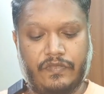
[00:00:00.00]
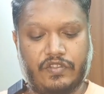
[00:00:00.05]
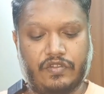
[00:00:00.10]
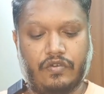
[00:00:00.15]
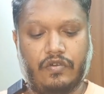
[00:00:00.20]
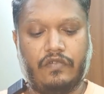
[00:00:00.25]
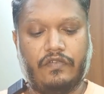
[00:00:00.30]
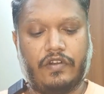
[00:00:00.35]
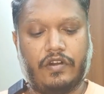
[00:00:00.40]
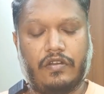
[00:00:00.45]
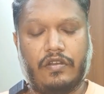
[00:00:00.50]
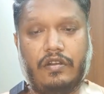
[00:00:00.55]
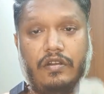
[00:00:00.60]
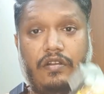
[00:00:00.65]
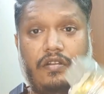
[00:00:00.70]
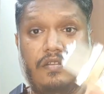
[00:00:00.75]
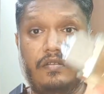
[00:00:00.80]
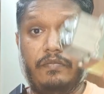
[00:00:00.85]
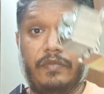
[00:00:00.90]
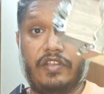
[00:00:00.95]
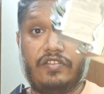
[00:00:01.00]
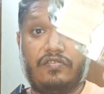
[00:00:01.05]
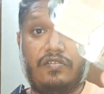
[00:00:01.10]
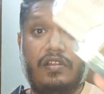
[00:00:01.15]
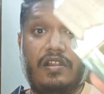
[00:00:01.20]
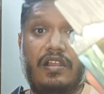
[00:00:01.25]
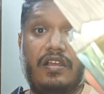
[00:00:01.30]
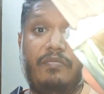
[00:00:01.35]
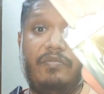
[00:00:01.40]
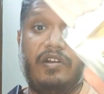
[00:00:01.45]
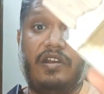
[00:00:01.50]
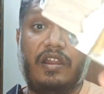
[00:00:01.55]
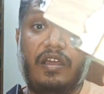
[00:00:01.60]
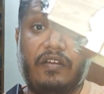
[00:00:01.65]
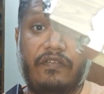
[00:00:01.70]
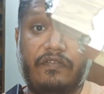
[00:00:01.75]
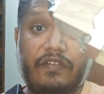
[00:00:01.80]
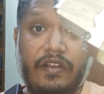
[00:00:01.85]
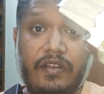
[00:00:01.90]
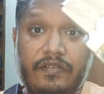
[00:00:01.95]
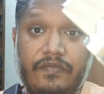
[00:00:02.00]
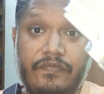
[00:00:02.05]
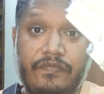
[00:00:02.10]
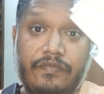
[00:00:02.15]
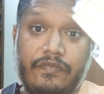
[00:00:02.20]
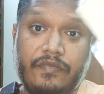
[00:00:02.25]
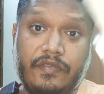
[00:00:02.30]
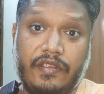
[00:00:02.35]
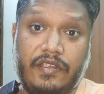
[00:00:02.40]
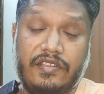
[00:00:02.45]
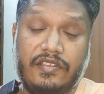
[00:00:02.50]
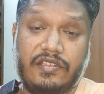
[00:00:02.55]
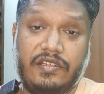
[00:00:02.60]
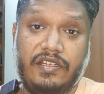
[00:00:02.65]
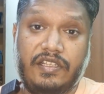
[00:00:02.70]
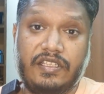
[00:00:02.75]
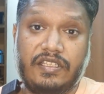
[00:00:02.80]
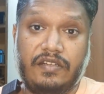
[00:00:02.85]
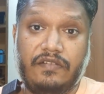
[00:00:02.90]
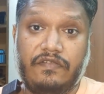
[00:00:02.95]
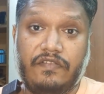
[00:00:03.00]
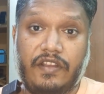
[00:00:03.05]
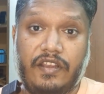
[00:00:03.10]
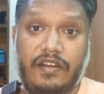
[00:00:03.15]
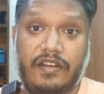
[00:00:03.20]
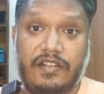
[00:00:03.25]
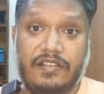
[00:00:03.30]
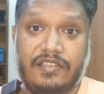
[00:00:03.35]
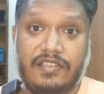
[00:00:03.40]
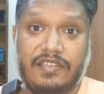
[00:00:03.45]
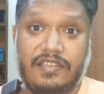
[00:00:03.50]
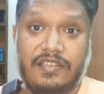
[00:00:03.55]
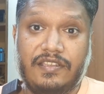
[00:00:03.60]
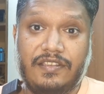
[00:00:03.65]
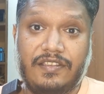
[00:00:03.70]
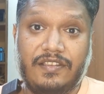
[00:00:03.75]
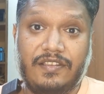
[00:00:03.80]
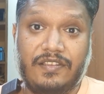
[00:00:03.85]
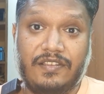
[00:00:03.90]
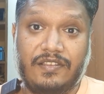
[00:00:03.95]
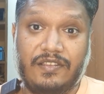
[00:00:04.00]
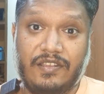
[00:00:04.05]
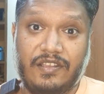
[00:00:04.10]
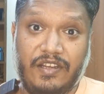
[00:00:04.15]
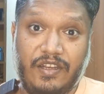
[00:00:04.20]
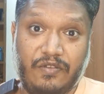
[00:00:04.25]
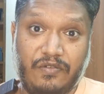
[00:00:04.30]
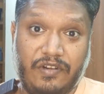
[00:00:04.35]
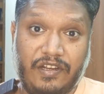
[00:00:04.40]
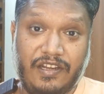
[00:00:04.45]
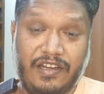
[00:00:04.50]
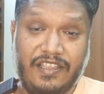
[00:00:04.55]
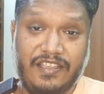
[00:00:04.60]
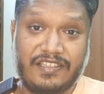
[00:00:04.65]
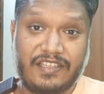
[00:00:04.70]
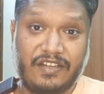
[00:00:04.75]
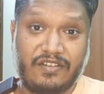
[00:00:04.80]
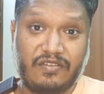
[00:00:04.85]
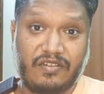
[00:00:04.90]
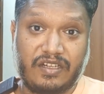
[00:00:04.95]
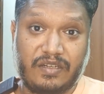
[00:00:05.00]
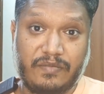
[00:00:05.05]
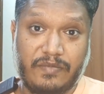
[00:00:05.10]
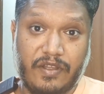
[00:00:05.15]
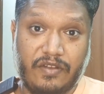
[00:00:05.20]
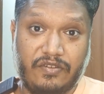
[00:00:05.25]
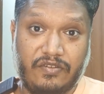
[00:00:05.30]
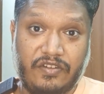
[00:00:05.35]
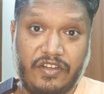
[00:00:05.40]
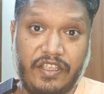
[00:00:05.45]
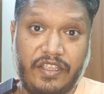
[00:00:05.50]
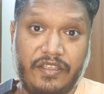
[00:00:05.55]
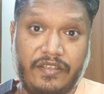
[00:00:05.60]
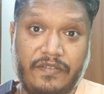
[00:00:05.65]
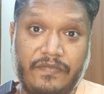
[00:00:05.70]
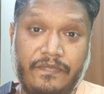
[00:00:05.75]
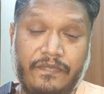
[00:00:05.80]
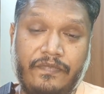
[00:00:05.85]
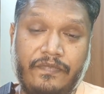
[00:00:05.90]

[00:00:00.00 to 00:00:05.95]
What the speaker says: So overall, Maison Alhambra Lava is a decent fragrance. The new release I talked about today.